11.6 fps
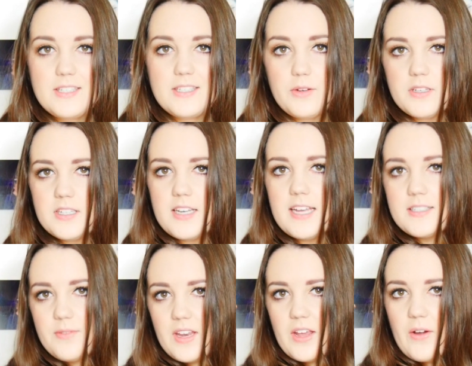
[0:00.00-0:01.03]
So in
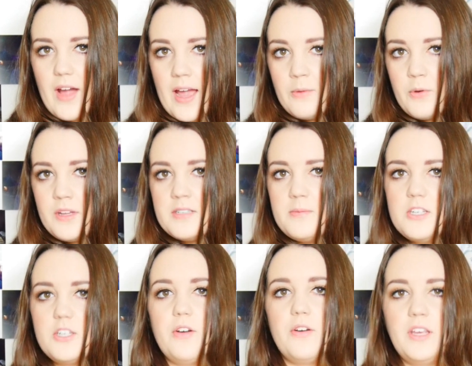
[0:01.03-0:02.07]
today's video, I'm going to be
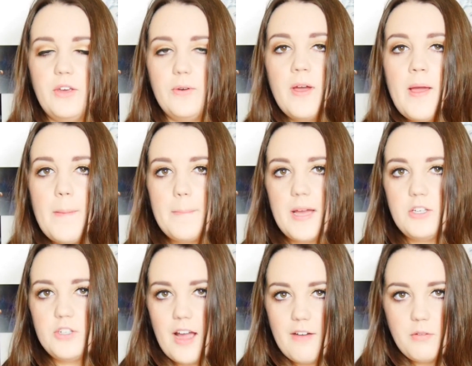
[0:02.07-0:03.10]
showing you my
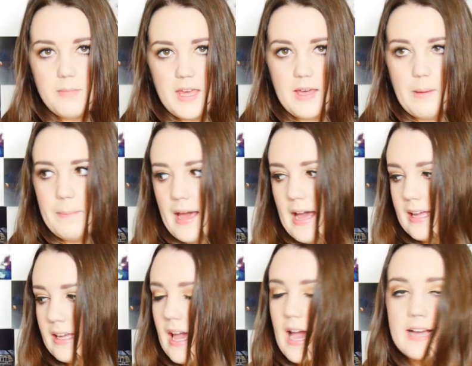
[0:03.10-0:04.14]
travel makeup
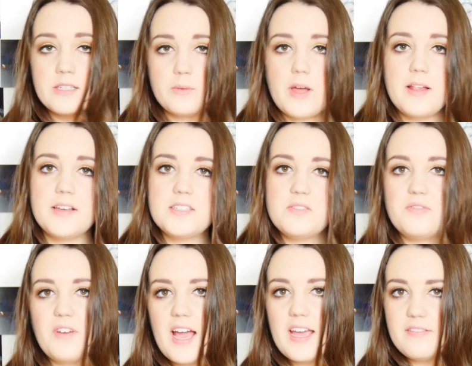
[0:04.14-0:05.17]
bag, as well as
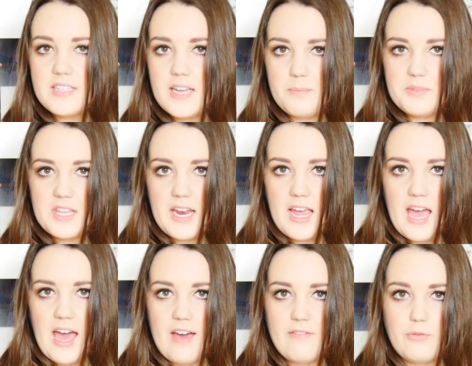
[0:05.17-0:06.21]
5 tips that I
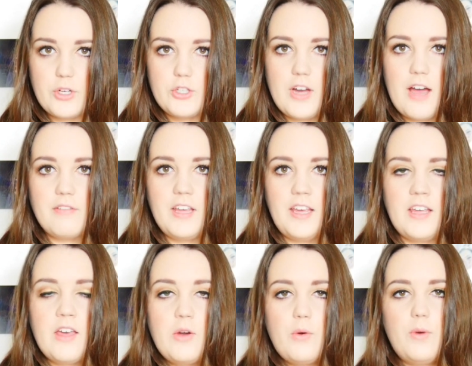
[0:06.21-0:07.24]
have for
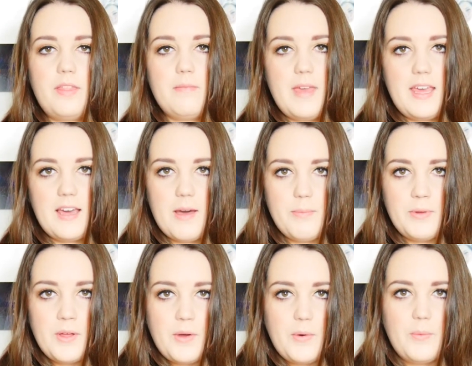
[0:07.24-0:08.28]
traveling with makeup
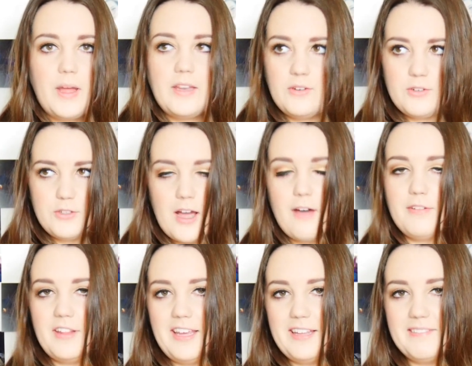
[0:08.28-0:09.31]
when you're
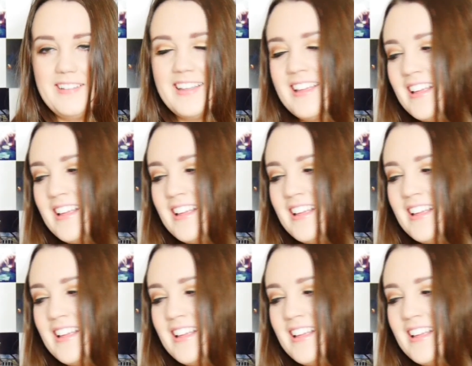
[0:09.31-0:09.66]
traveling.